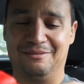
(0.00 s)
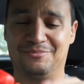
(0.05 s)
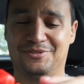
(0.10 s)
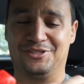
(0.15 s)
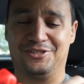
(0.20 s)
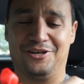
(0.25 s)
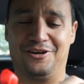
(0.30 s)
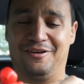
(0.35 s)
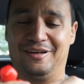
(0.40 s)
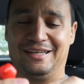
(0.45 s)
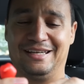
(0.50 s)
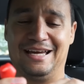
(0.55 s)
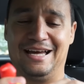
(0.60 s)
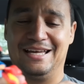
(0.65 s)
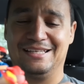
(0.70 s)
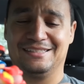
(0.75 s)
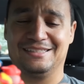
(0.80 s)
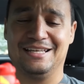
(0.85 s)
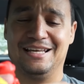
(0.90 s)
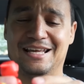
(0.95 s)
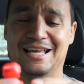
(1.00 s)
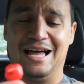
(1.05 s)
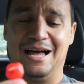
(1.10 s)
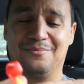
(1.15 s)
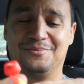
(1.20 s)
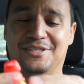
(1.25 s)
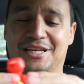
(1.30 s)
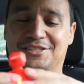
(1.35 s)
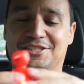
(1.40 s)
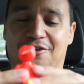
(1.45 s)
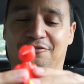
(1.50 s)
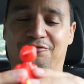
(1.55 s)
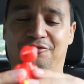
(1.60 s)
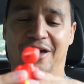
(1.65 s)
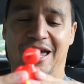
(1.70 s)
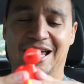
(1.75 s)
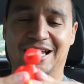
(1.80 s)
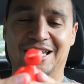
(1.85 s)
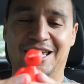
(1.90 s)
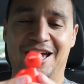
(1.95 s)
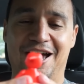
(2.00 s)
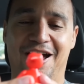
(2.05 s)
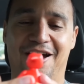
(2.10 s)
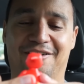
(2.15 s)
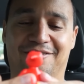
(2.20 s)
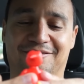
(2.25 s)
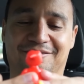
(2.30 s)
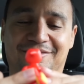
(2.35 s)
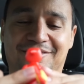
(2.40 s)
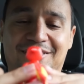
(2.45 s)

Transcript: I'm sorry guys. I'm such a failure.